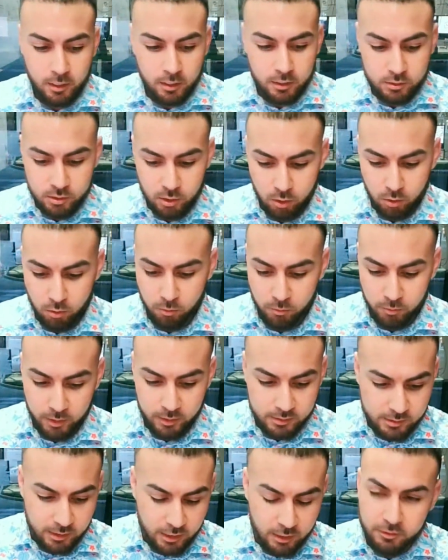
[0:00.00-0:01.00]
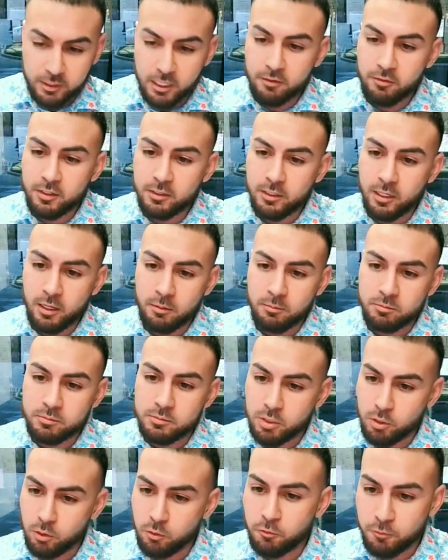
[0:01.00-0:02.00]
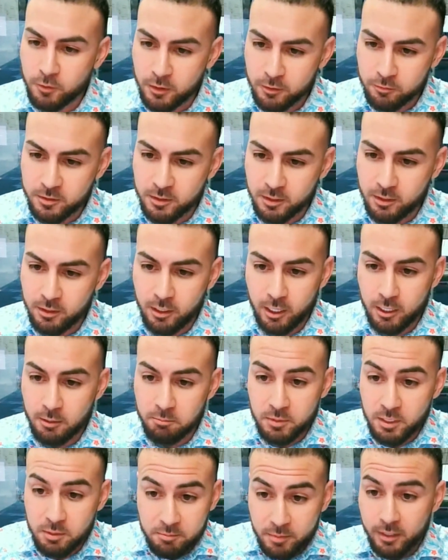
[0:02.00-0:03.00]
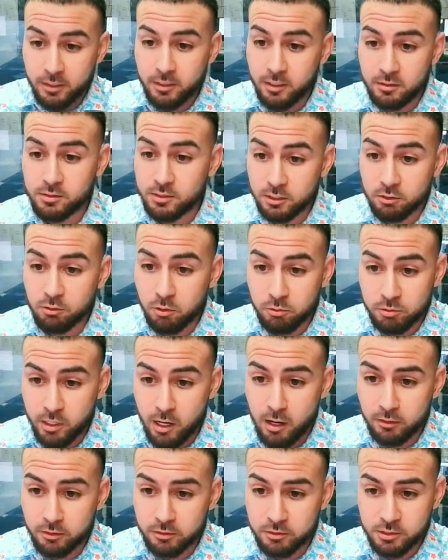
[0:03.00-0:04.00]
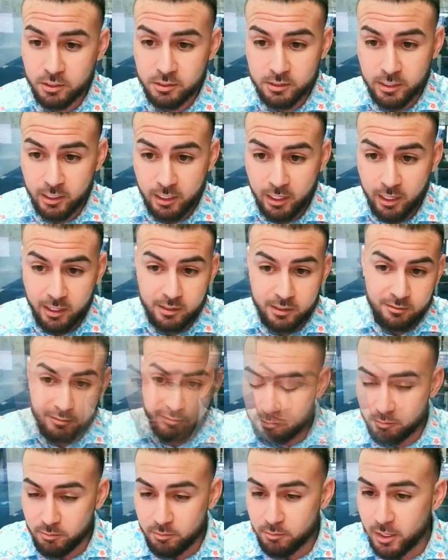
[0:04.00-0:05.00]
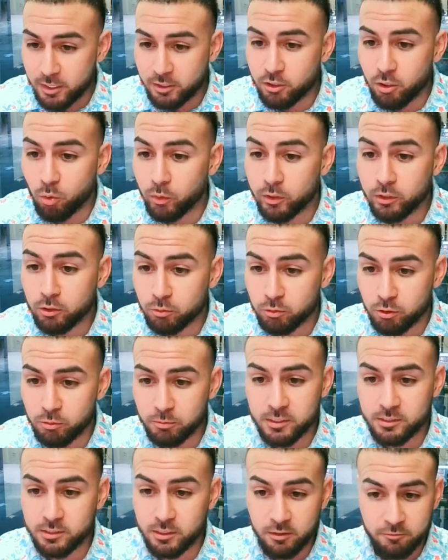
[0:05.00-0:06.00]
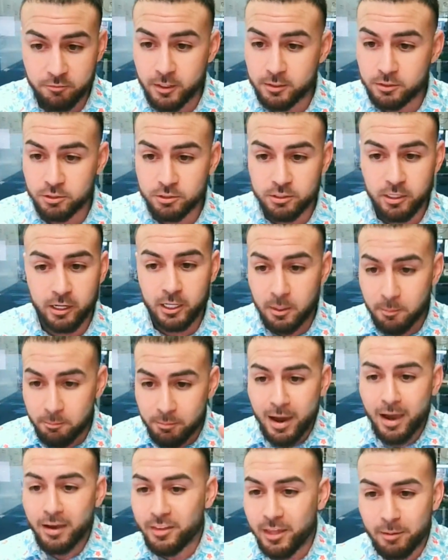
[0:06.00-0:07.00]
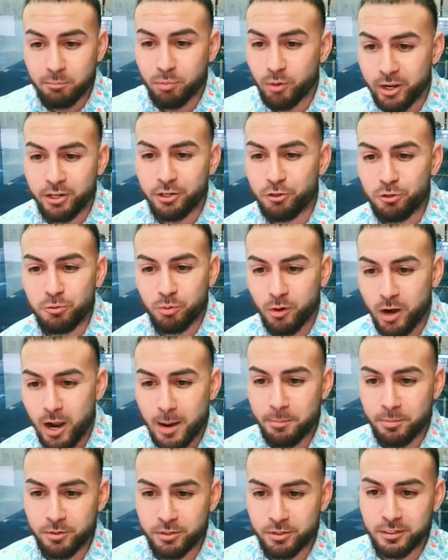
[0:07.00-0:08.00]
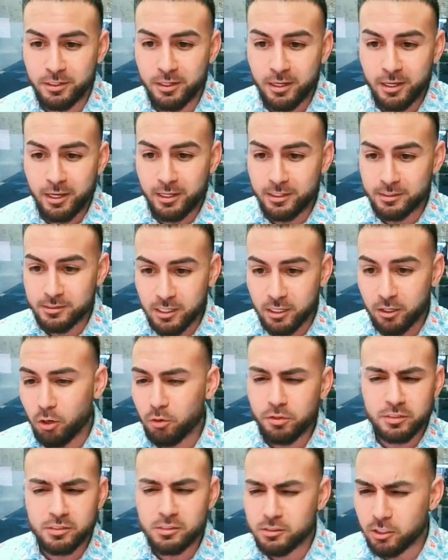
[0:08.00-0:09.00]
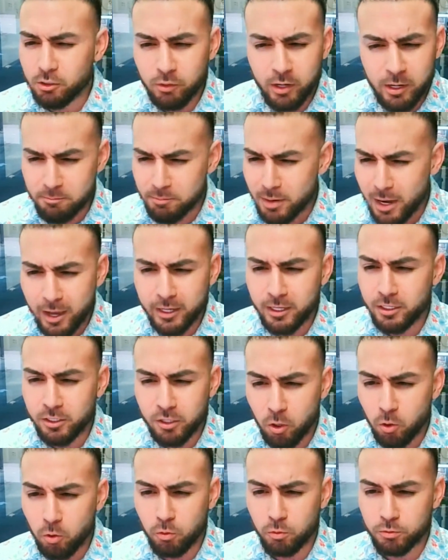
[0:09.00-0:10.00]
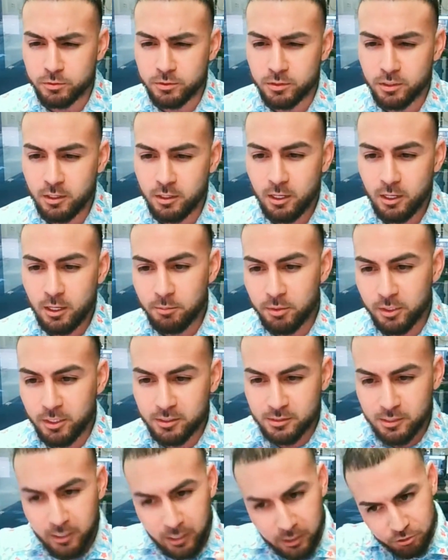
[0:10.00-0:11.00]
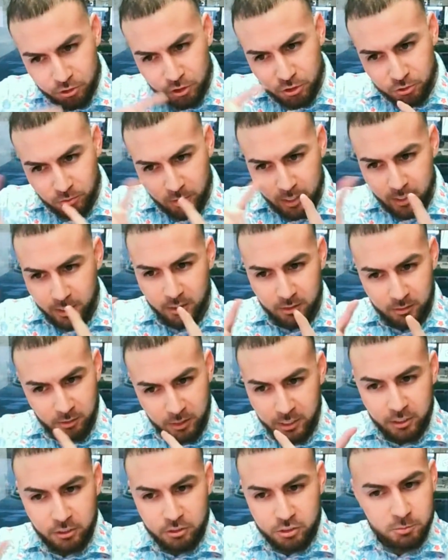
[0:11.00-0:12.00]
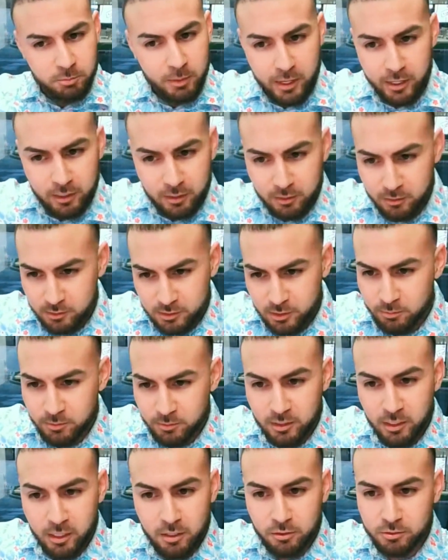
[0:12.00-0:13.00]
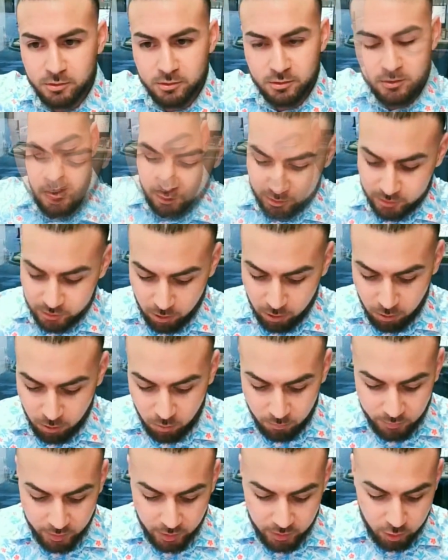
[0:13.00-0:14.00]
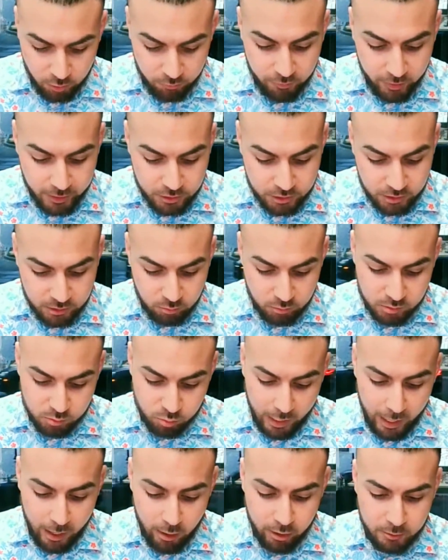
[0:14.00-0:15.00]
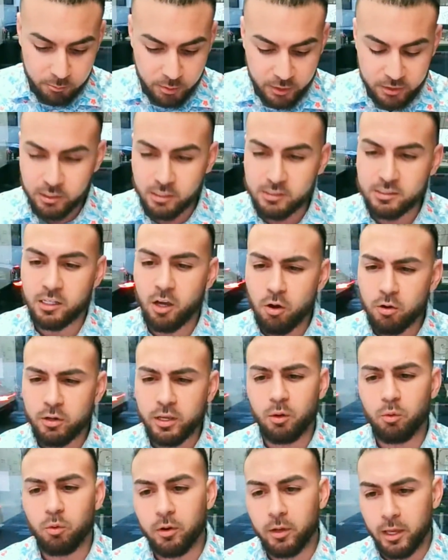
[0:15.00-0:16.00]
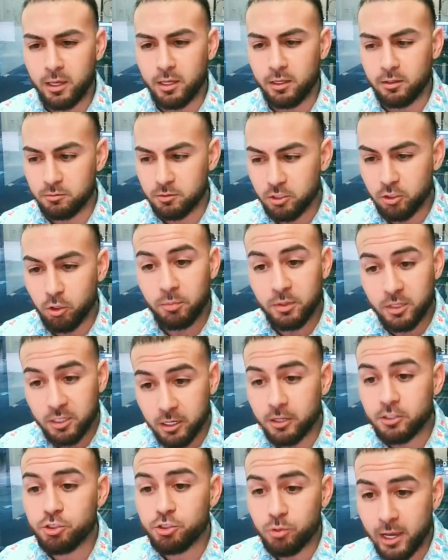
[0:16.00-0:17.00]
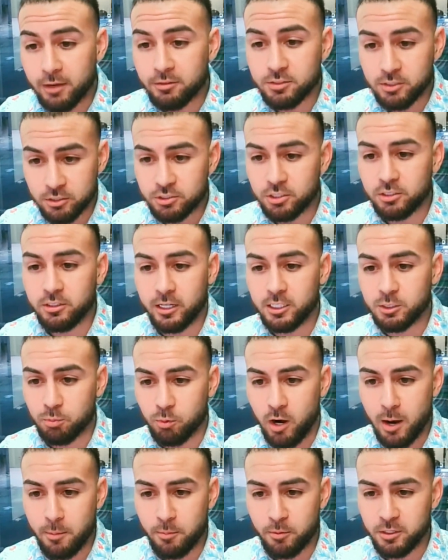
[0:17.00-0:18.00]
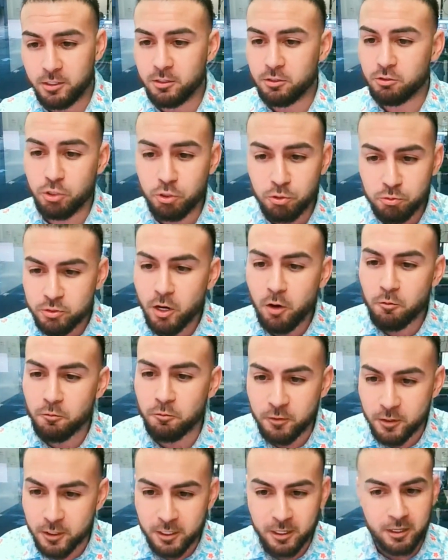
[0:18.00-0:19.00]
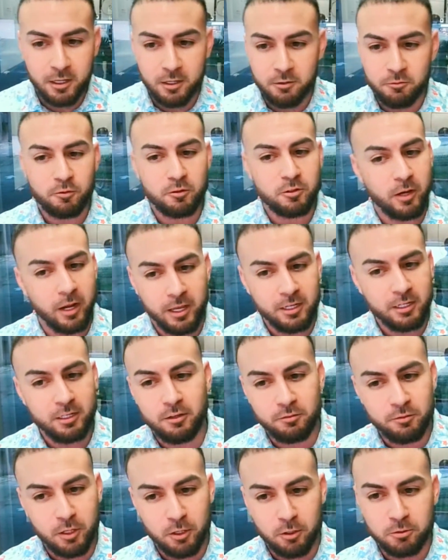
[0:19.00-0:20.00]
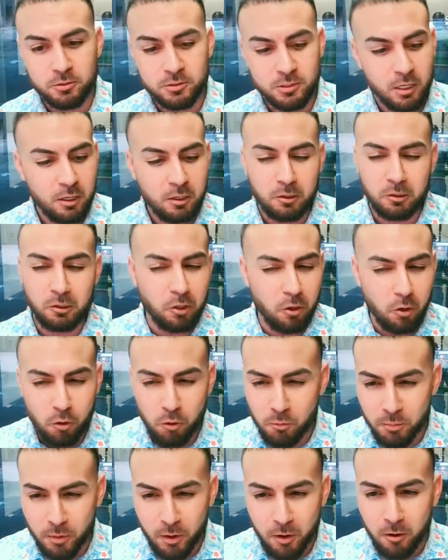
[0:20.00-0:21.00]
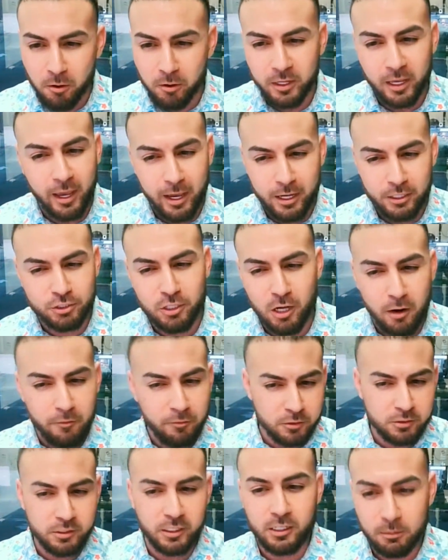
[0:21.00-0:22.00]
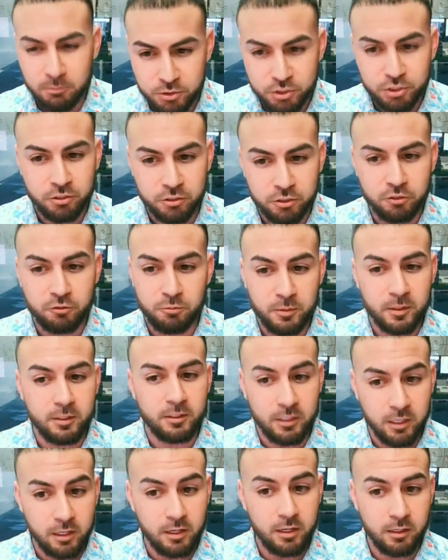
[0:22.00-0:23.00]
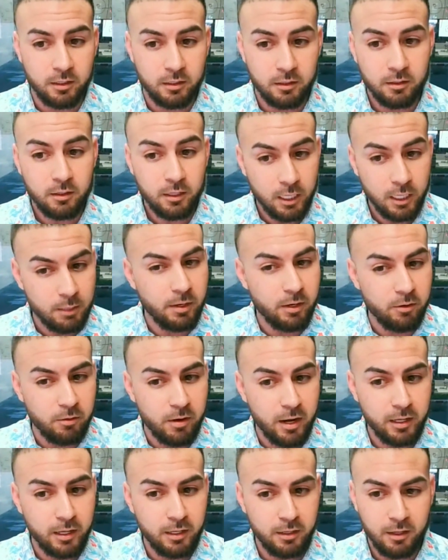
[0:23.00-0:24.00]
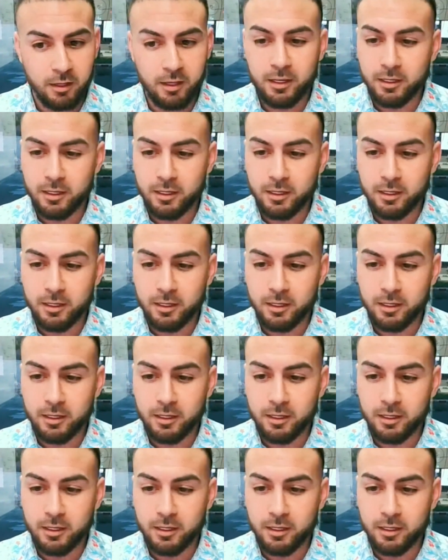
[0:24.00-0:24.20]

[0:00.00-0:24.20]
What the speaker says: So instead of giving them 250 and me making $0, because I can't make no wiggle room, because an investor's not going to buy that brand new property and say, oh, this is a great buy and hold. Because the interest rate, he could just buy something else. So a novation was how I pitched. I was like, okay, well, hey, because you have such a nice property, you don't fit in for any of those low ball cash offers like I'm sure you've been getting. Am I right?